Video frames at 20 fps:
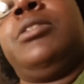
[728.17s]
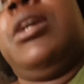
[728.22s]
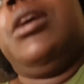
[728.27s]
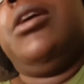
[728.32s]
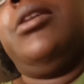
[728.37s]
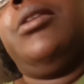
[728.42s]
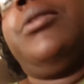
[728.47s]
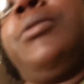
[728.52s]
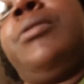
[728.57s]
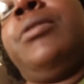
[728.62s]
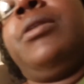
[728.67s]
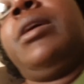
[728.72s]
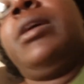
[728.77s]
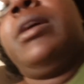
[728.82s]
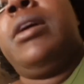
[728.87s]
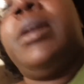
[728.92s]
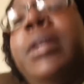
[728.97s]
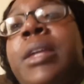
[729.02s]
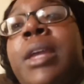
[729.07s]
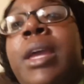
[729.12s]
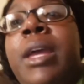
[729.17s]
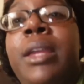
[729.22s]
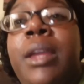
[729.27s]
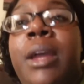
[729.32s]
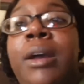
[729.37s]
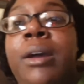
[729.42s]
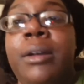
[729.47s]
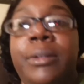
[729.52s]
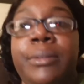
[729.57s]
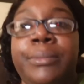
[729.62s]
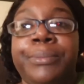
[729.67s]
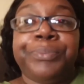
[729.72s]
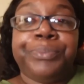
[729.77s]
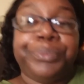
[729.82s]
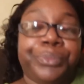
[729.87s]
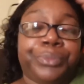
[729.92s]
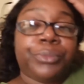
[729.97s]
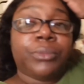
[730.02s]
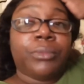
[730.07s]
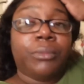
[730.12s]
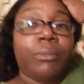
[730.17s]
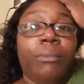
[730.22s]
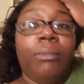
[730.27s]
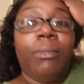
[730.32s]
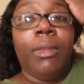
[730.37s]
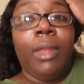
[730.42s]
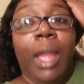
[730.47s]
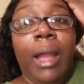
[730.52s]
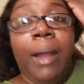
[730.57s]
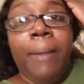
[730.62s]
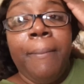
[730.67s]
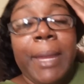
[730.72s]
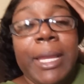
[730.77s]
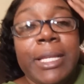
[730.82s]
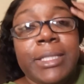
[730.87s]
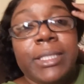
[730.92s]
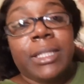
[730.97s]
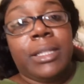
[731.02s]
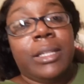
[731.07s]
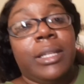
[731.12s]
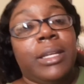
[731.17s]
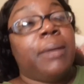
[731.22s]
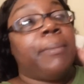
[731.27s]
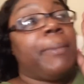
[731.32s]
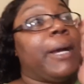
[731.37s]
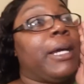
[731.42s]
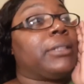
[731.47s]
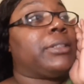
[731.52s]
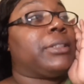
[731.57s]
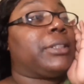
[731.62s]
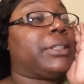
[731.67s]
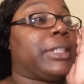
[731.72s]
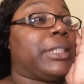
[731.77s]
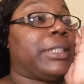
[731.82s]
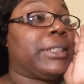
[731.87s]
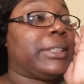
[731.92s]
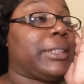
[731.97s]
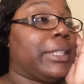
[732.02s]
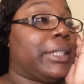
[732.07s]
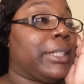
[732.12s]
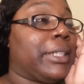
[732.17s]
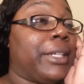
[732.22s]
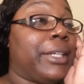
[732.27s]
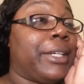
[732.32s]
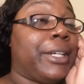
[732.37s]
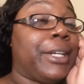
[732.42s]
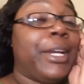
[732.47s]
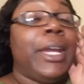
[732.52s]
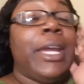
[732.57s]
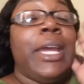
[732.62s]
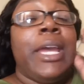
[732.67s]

so, yeah, y'all I'm basically about to just sit here,